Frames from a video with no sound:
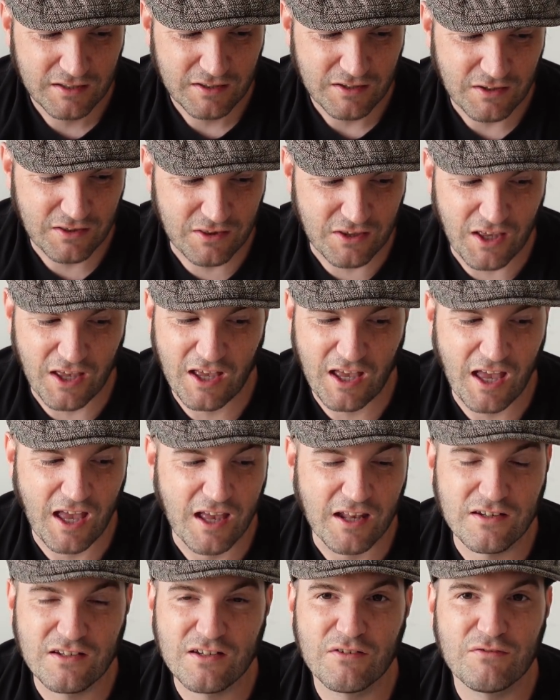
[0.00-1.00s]
the
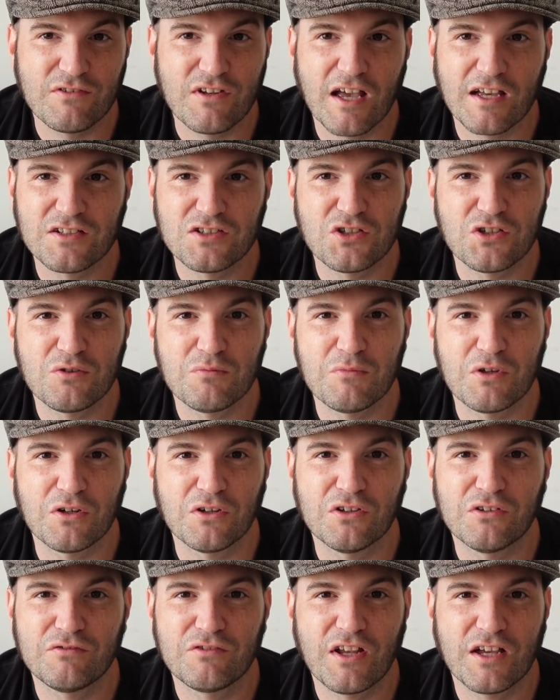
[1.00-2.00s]
end of next year,
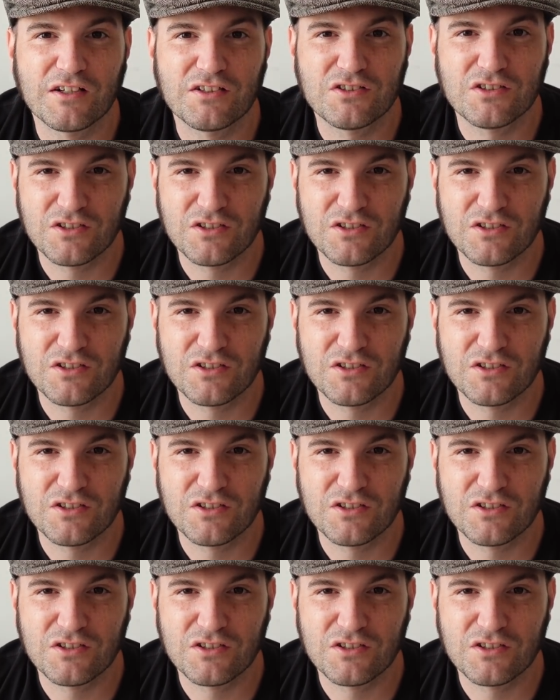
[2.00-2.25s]
middle of next